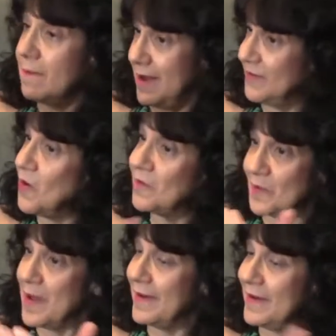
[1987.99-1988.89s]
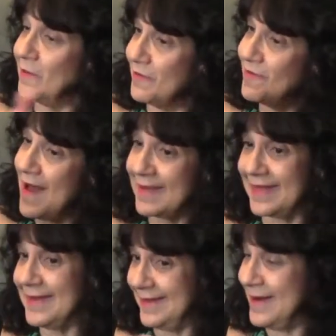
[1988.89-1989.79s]
I talked about, the fact
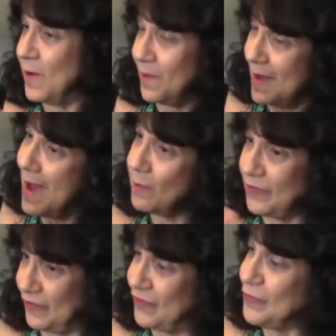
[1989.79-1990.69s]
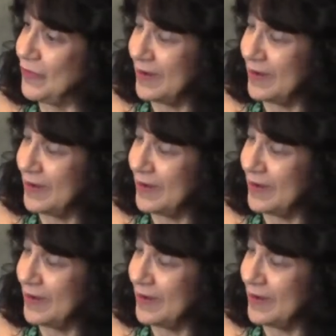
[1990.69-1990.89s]
that, I was choosing